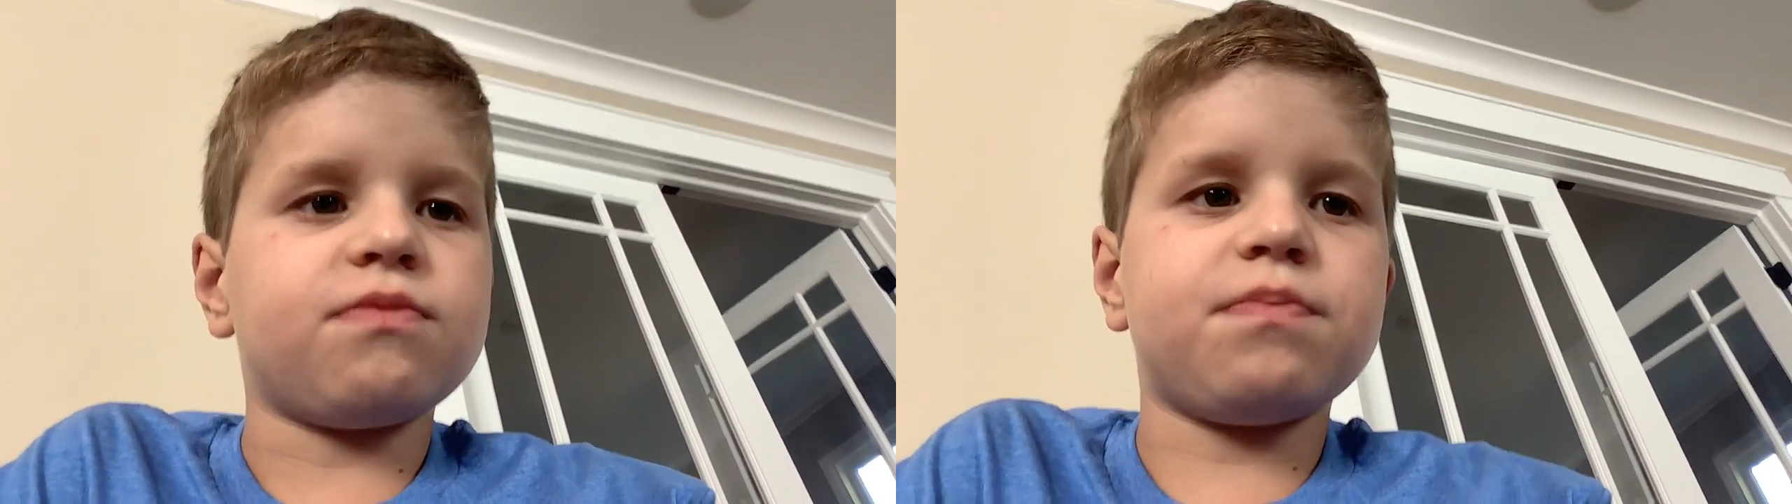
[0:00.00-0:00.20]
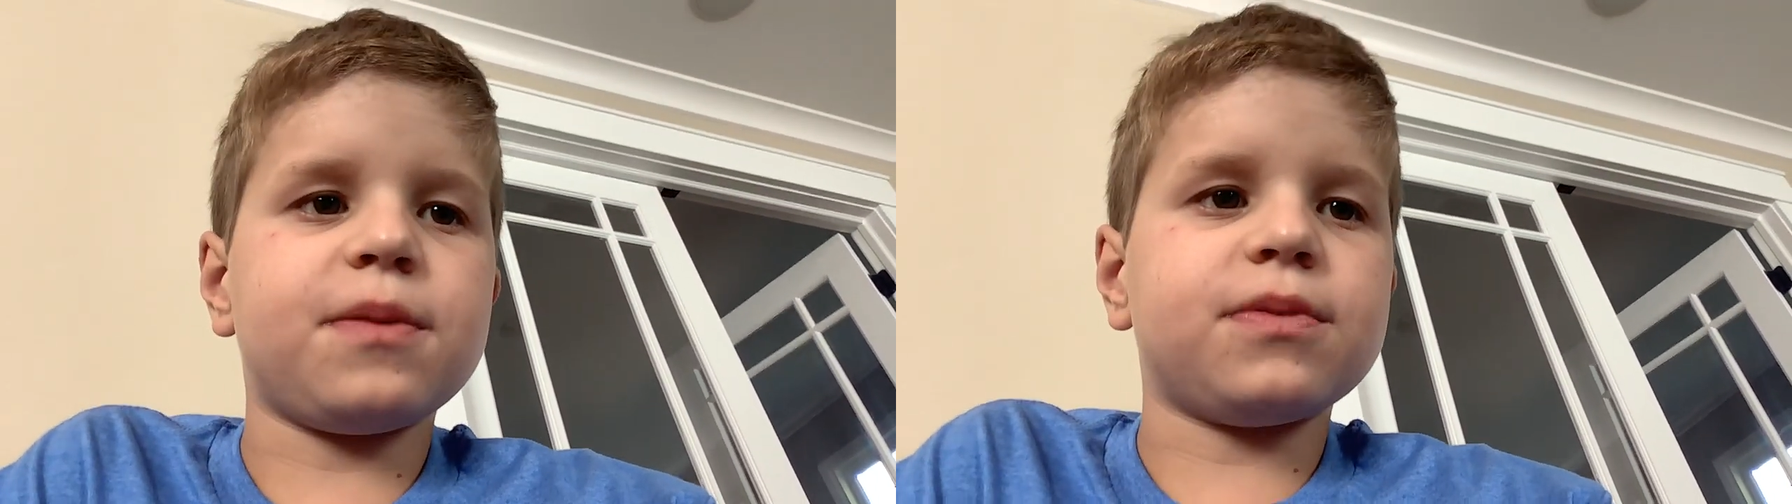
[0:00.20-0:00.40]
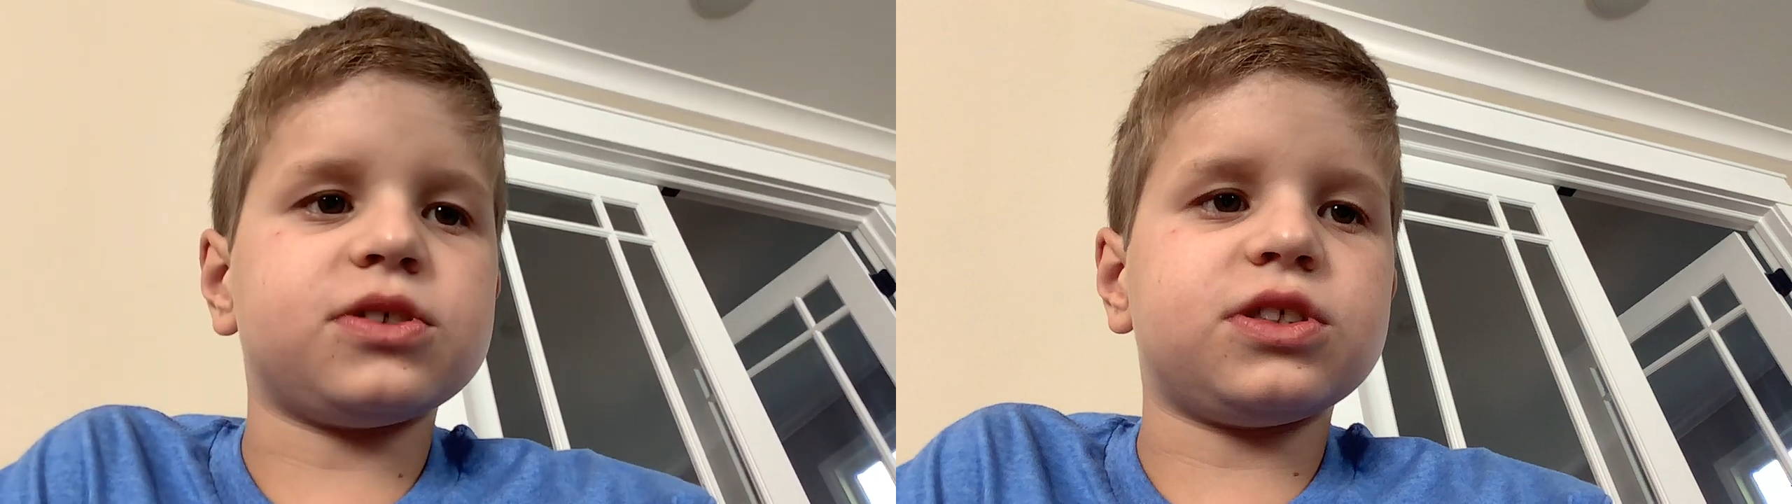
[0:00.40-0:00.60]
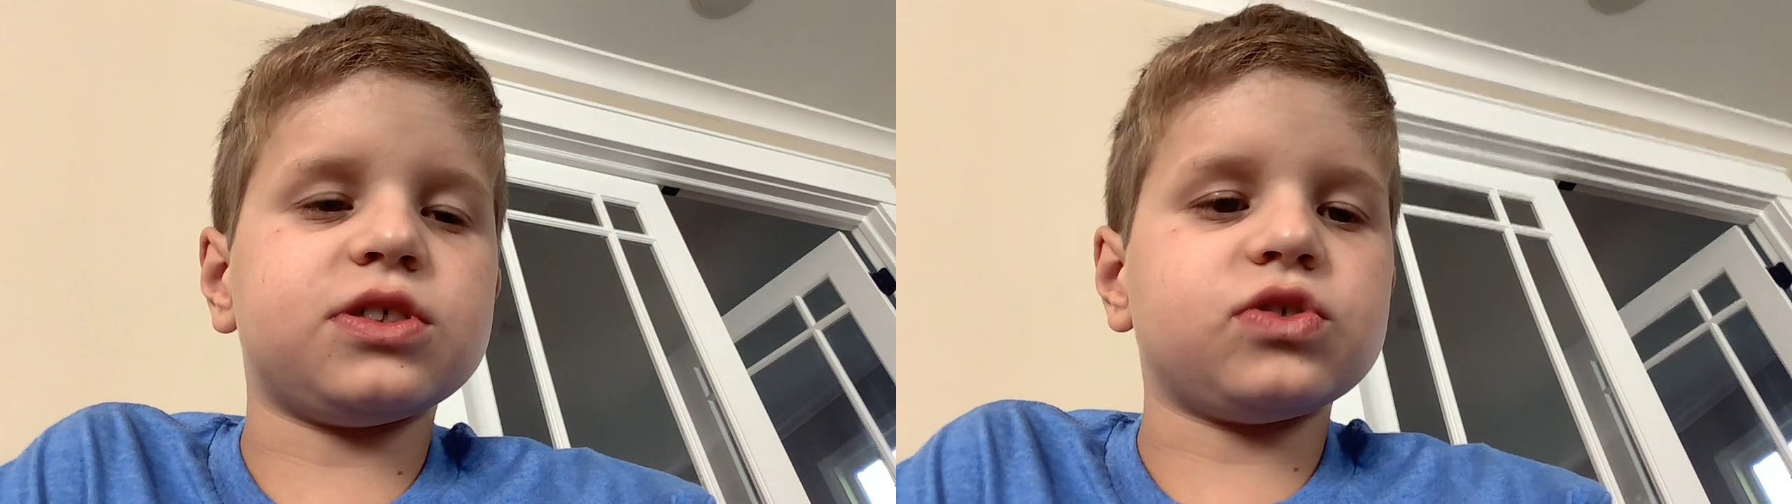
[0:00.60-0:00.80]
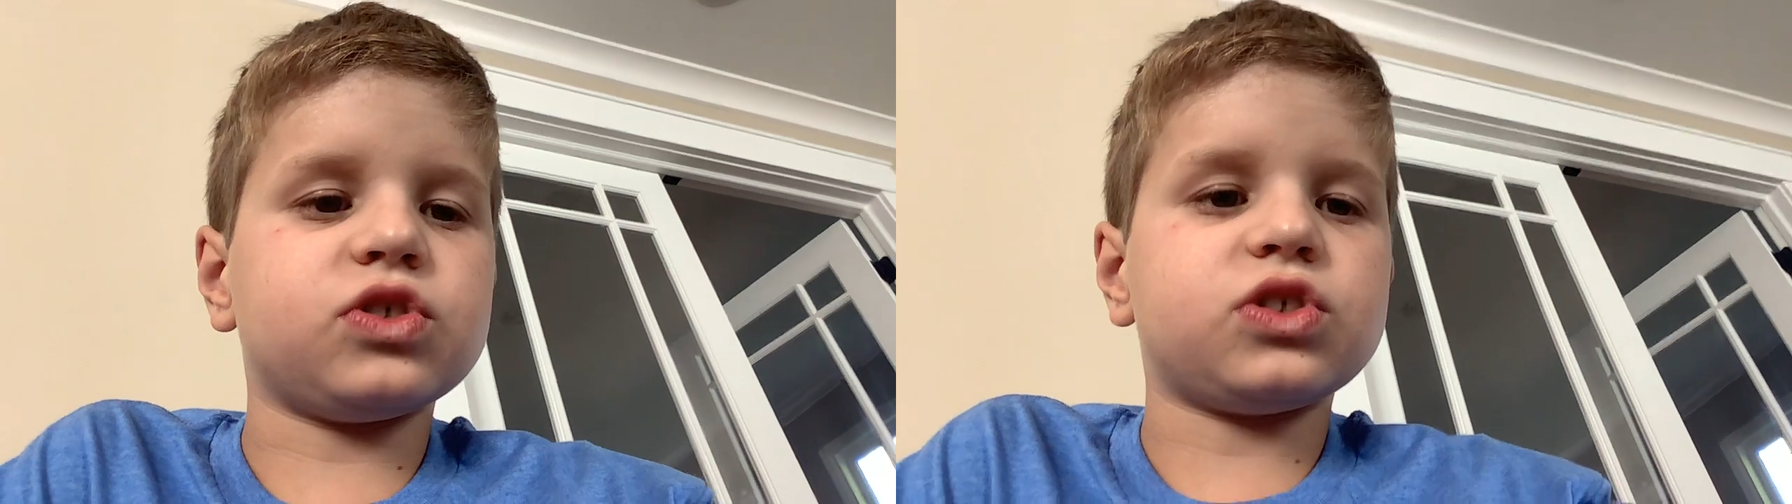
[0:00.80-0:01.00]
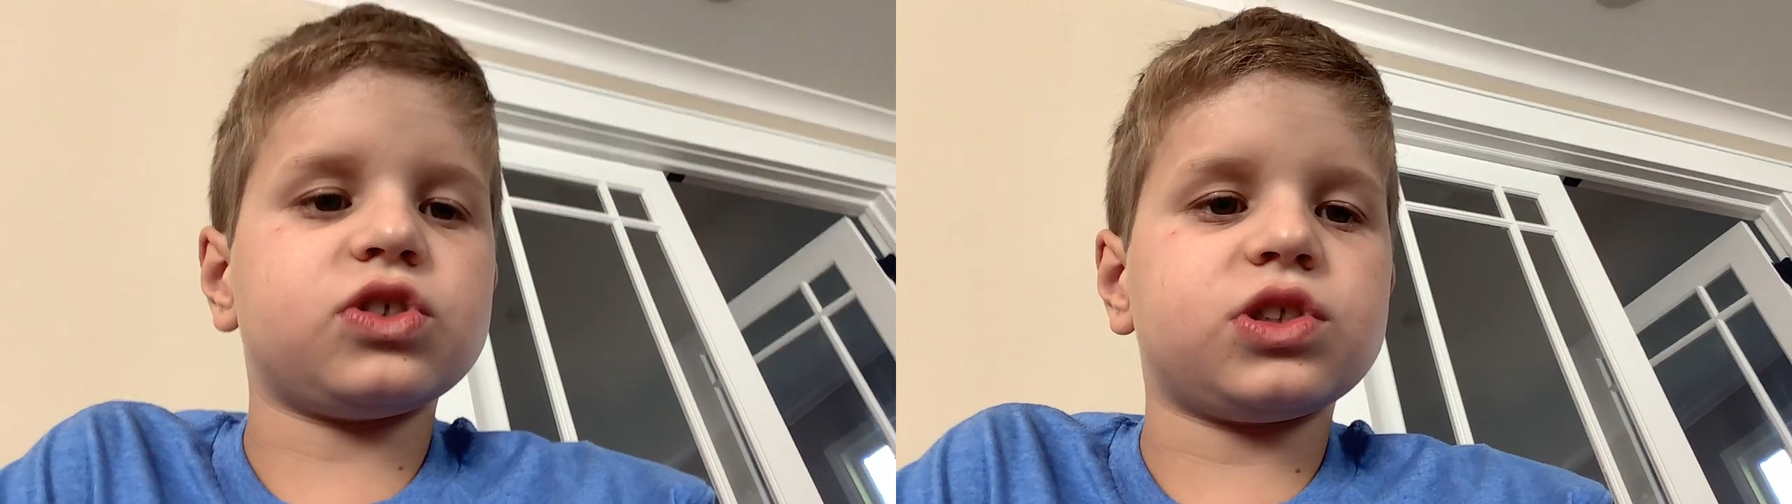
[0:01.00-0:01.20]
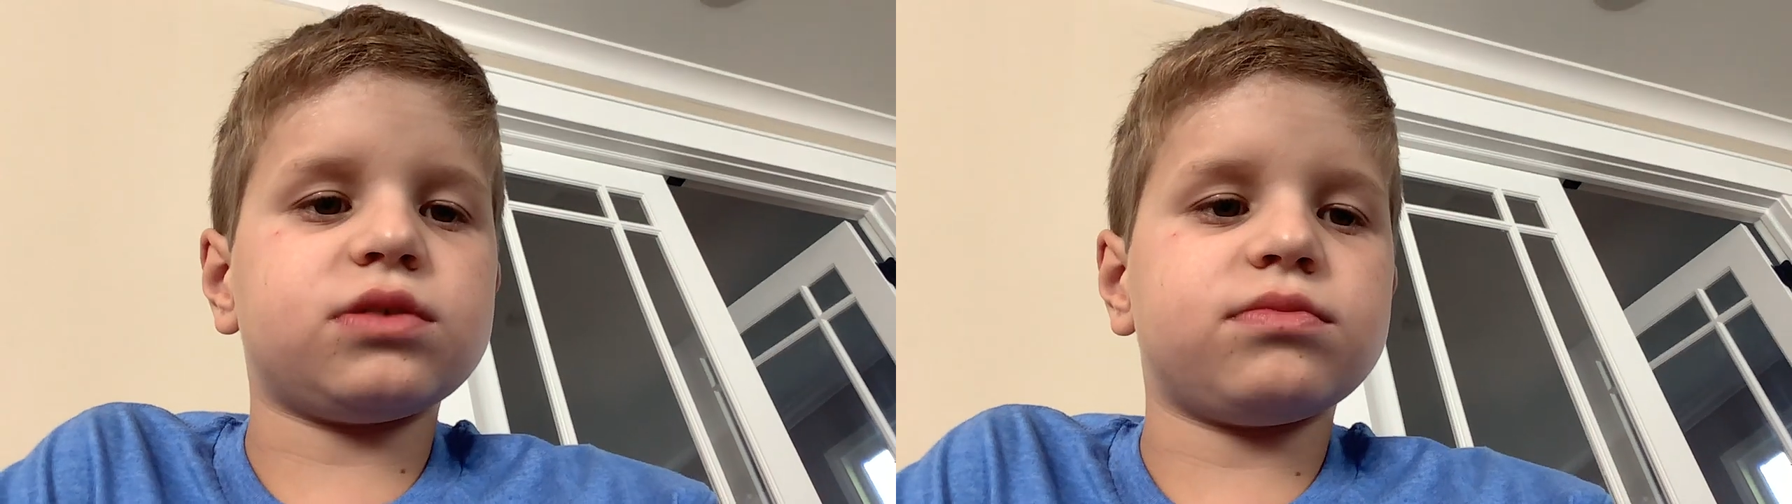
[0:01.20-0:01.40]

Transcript: people still just